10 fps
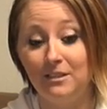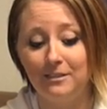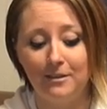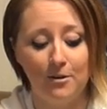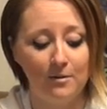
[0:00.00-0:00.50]

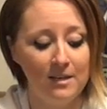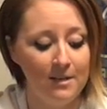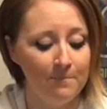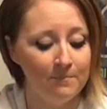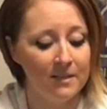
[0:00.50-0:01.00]
So
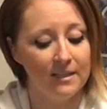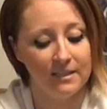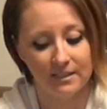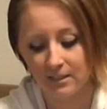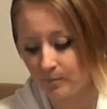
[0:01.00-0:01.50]

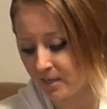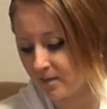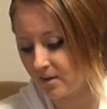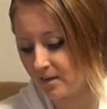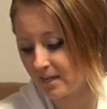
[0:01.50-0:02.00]
this is my
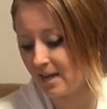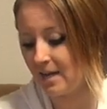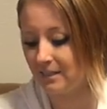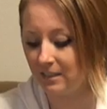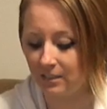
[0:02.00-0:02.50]
car,
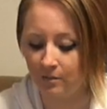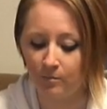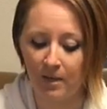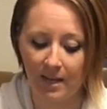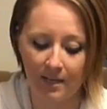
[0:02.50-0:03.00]
guys. This is
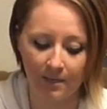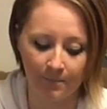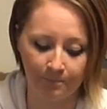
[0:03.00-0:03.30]
my